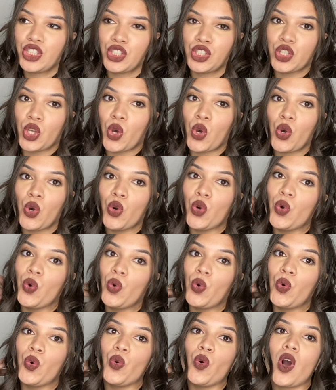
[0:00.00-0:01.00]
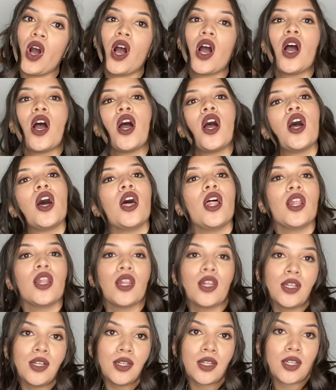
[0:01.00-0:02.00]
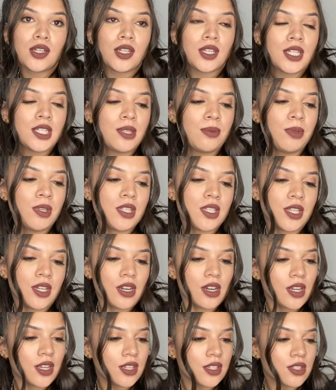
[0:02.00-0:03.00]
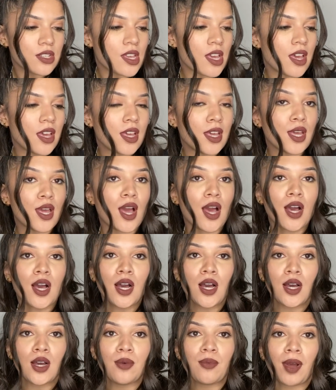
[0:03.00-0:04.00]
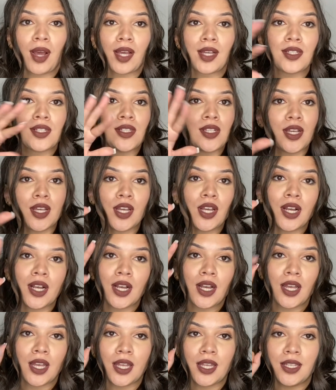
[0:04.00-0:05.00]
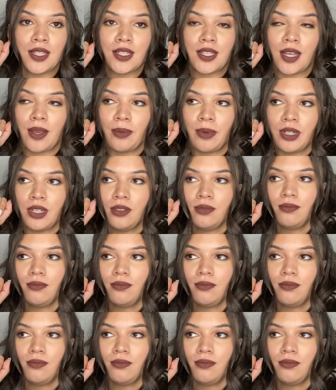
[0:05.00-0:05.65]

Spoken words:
so look, let's be serious, okay? I can sit here and say a bunch